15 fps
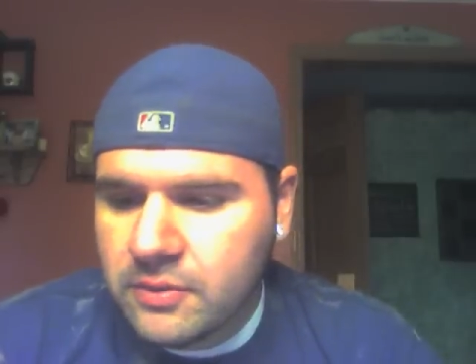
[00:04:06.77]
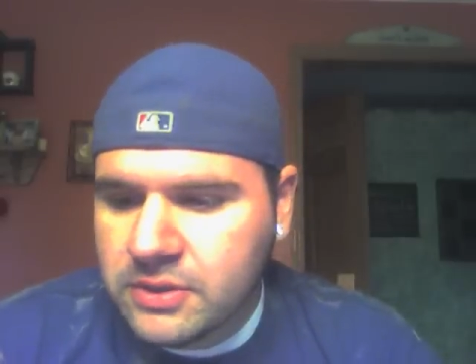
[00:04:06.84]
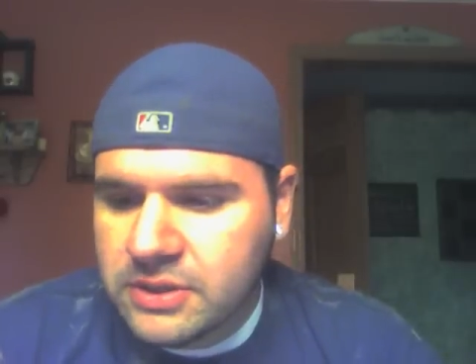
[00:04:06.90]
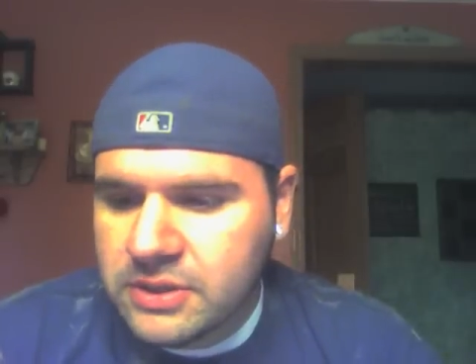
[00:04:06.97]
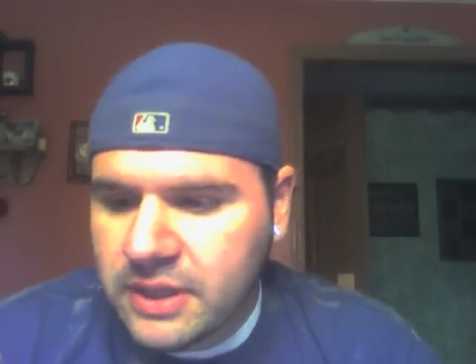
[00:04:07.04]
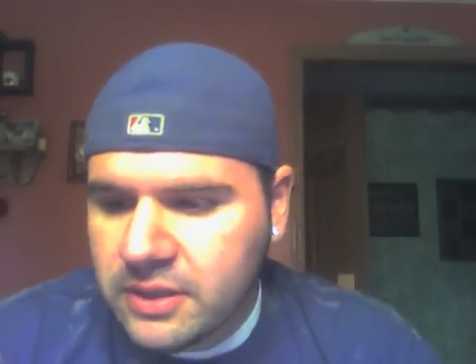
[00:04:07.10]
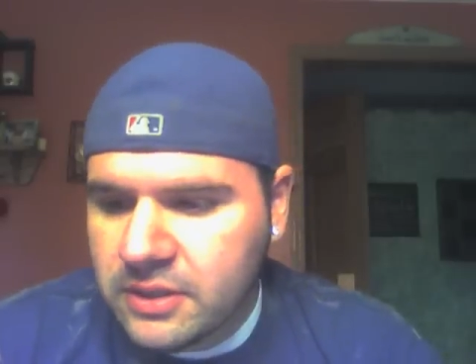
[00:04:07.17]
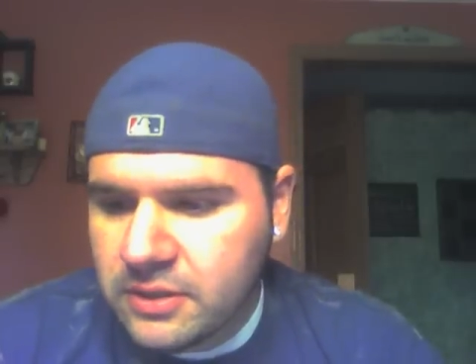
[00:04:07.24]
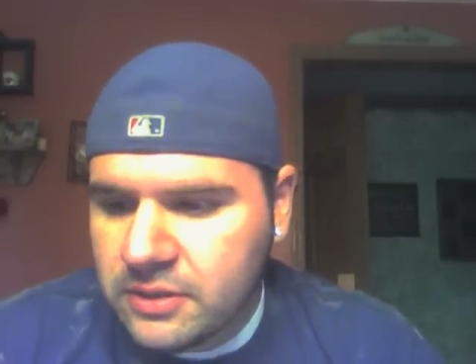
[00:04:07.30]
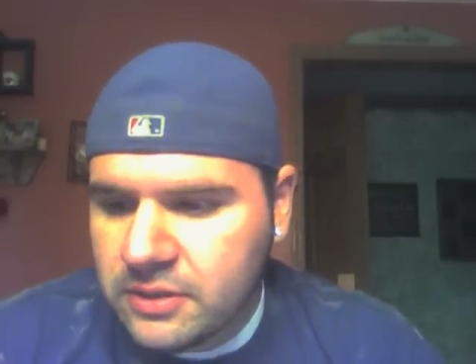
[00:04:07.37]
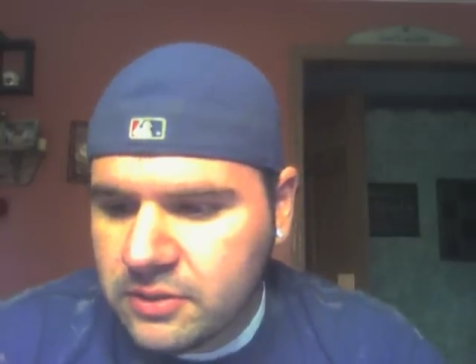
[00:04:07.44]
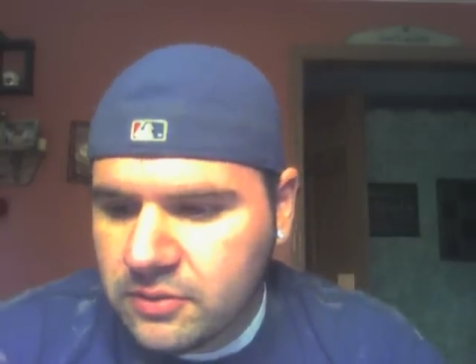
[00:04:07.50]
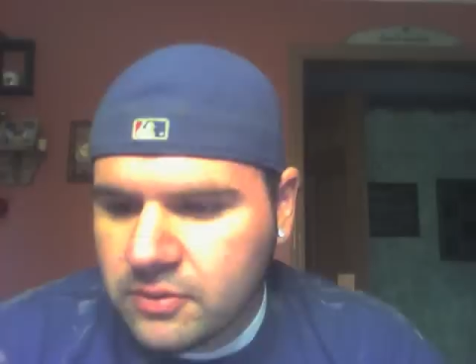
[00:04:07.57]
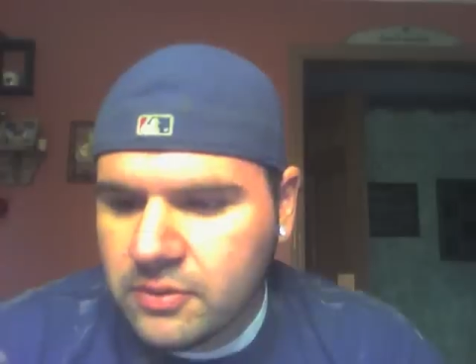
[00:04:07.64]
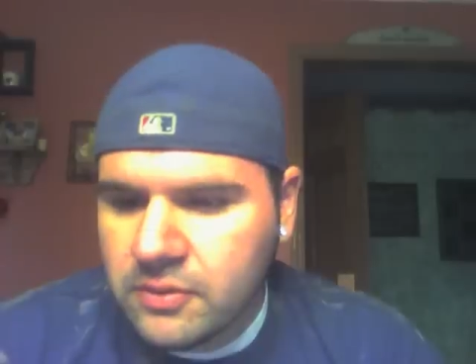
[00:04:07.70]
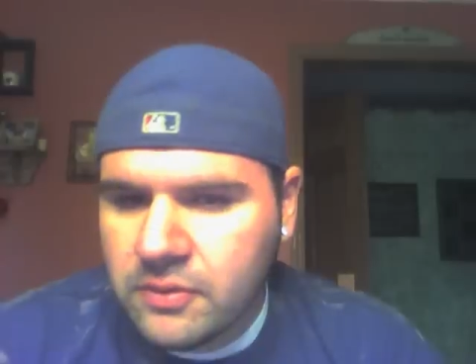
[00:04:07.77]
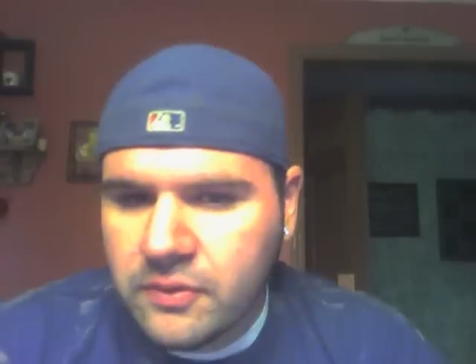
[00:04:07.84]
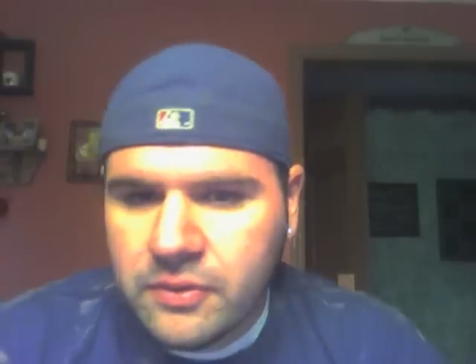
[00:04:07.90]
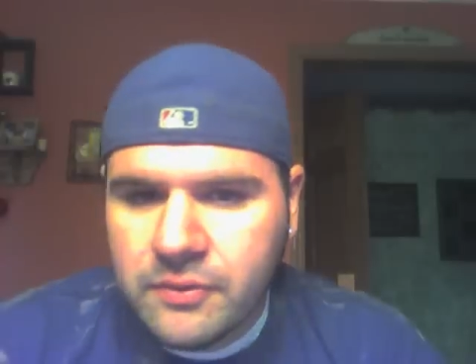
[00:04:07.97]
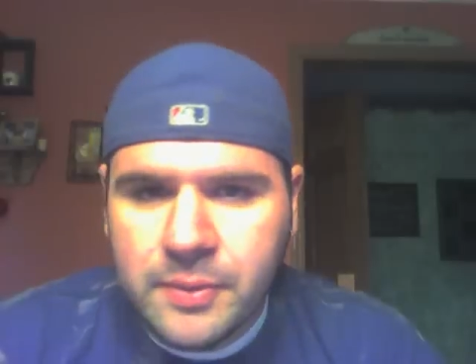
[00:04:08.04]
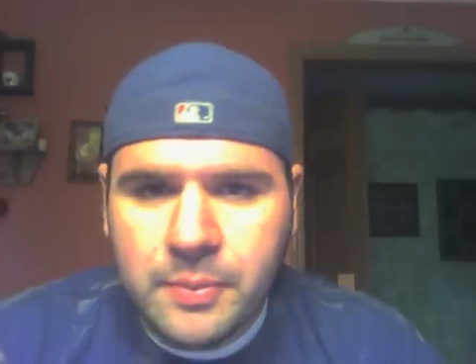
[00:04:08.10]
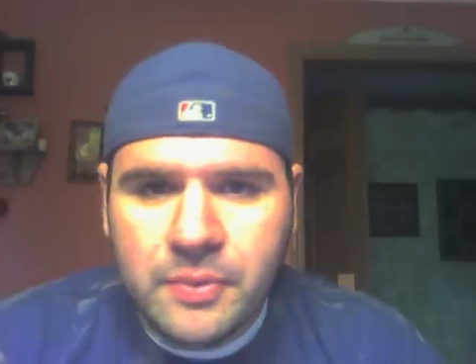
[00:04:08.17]
Wish I could do
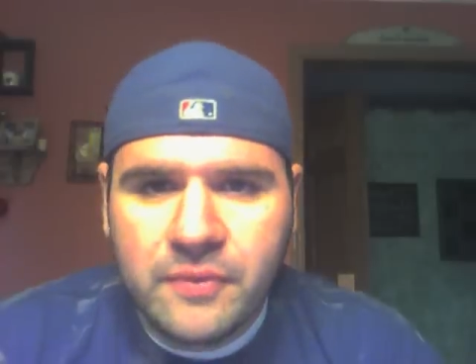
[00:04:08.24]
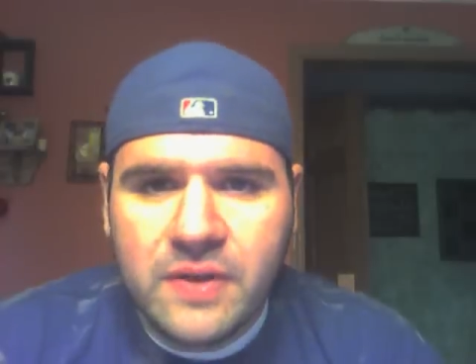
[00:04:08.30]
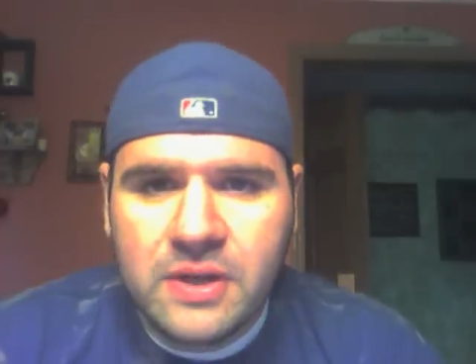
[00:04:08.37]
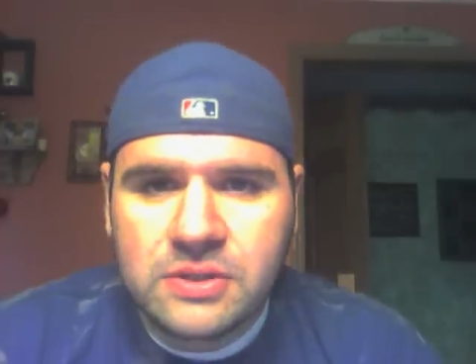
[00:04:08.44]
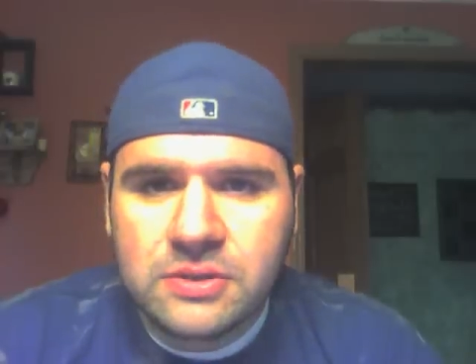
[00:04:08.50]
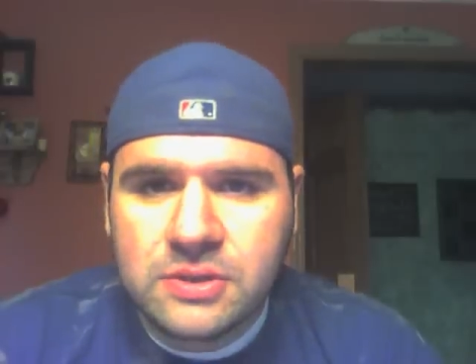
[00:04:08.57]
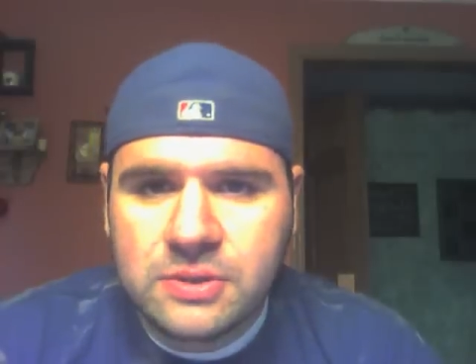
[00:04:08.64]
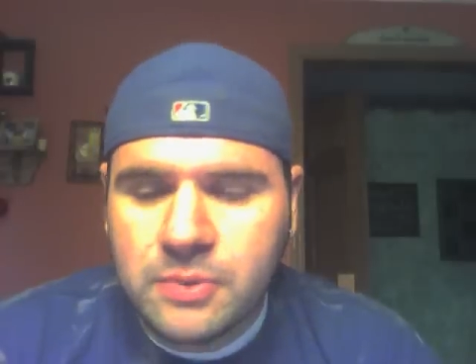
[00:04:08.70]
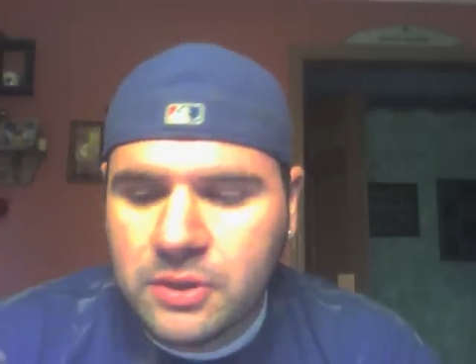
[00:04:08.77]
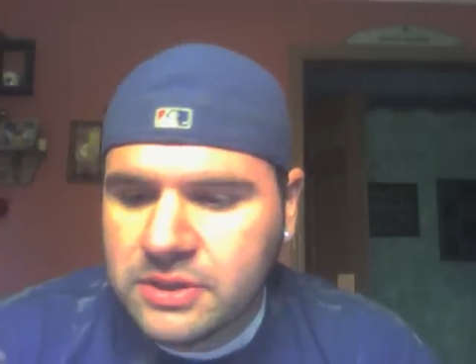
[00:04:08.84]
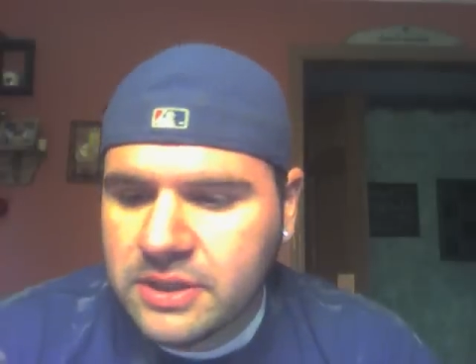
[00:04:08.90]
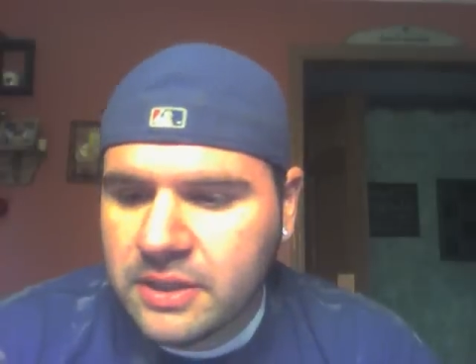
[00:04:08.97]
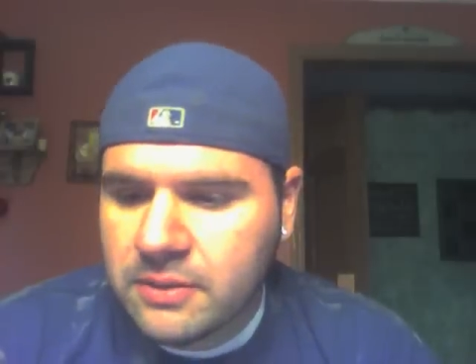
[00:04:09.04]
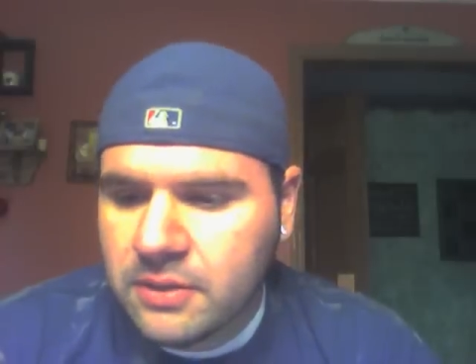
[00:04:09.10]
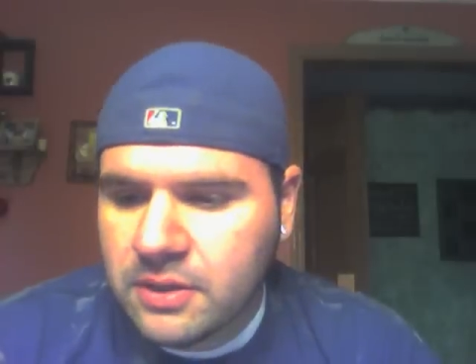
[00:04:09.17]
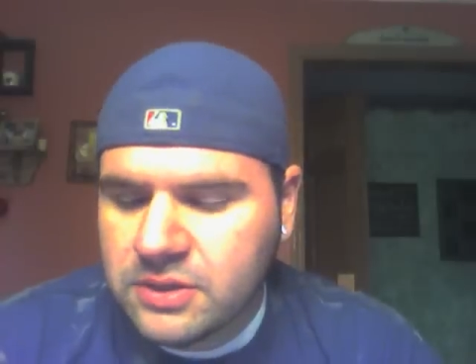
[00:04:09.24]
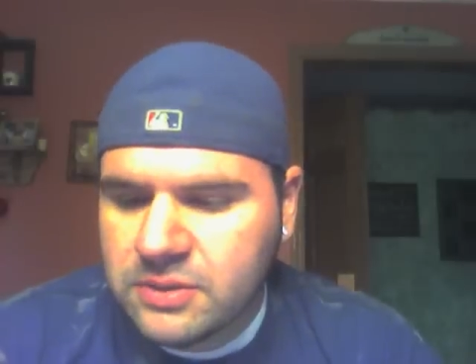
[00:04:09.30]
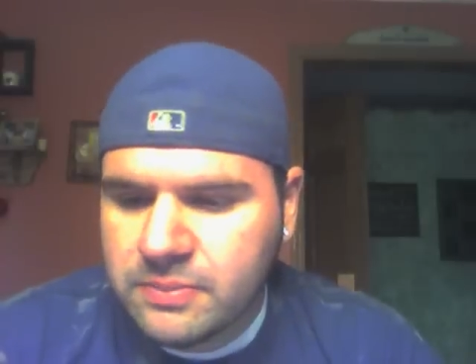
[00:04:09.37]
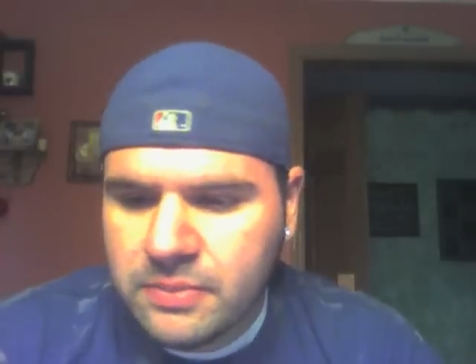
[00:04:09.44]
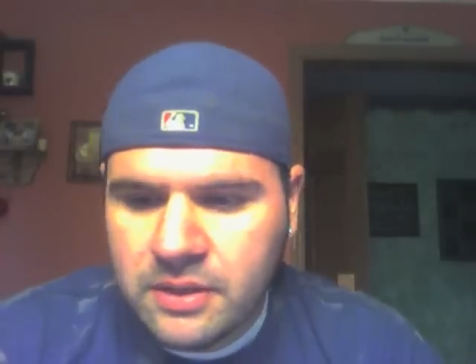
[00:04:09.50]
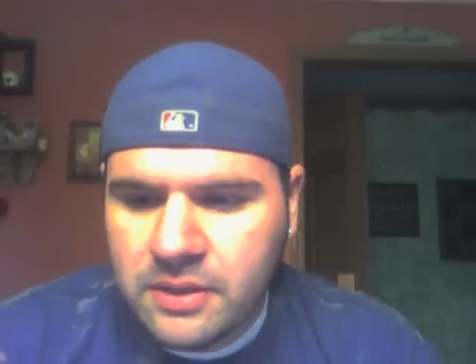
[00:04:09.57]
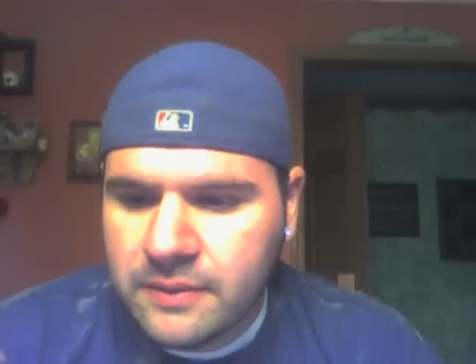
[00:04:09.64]
three professional sports at
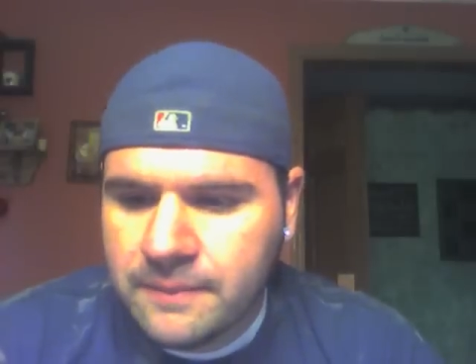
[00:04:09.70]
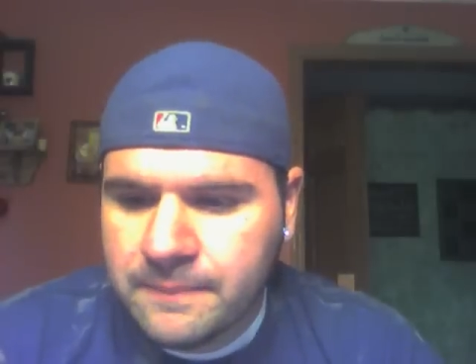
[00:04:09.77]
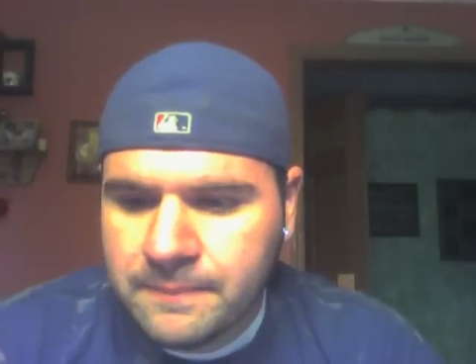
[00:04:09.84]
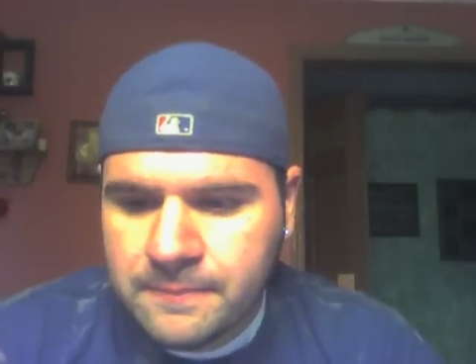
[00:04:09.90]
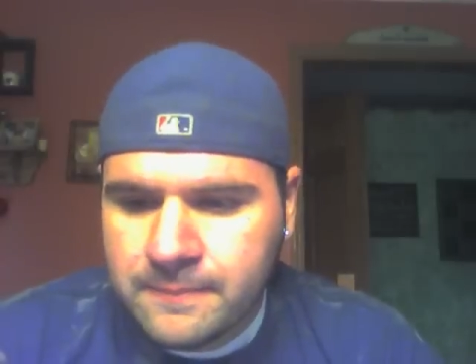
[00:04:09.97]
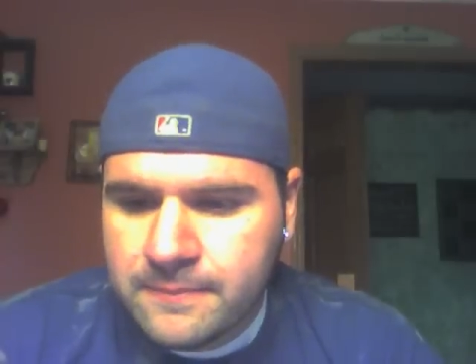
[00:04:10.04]
once, but